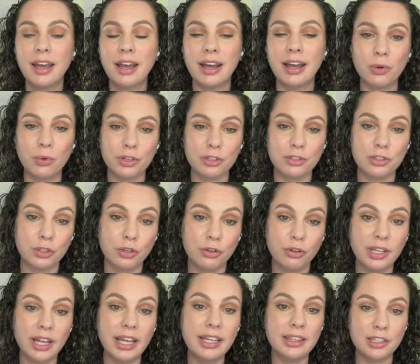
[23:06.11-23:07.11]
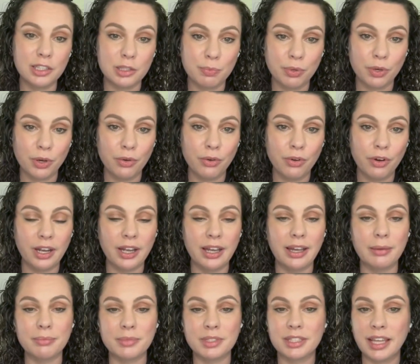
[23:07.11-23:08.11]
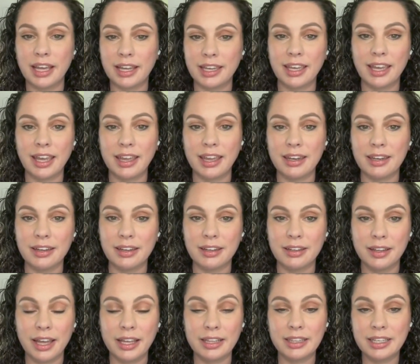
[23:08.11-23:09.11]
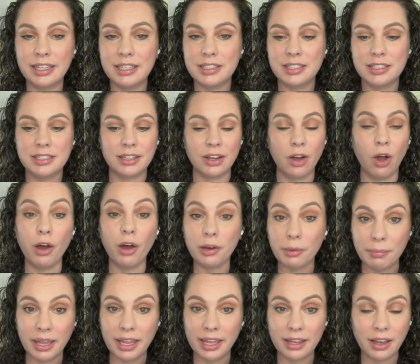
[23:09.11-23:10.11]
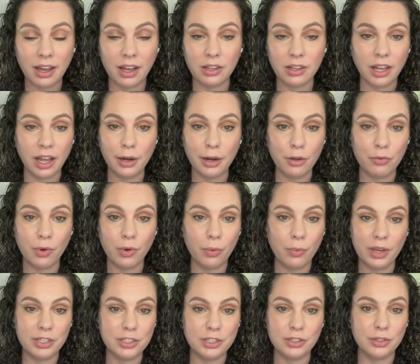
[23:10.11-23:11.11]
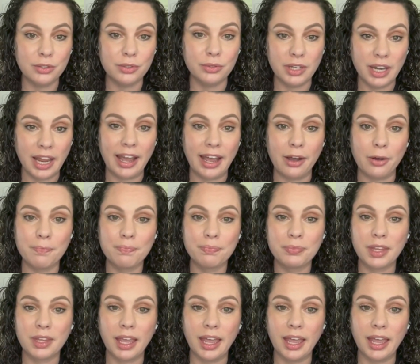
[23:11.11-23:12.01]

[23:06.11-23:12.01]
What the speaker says: in order to create these programs that can at least automate a lot of what we do now.